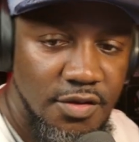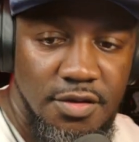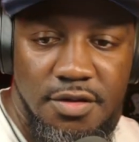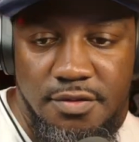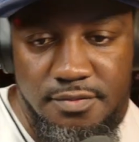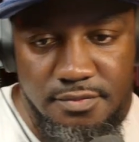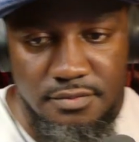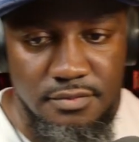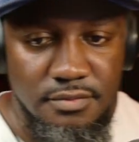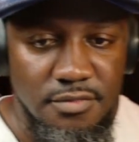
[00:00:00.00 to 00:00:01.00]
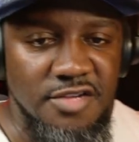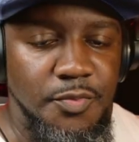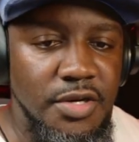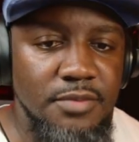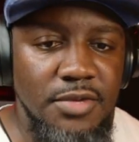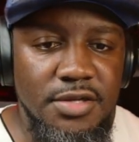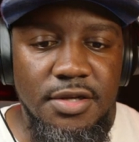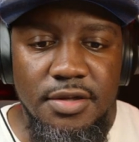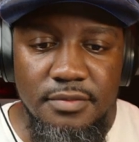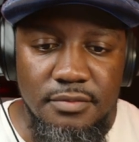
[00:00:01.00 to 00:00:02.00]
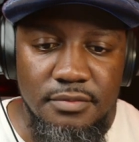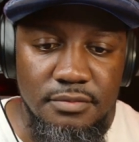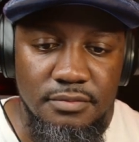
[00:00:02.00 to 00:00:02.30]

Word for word: So that's pretty much it.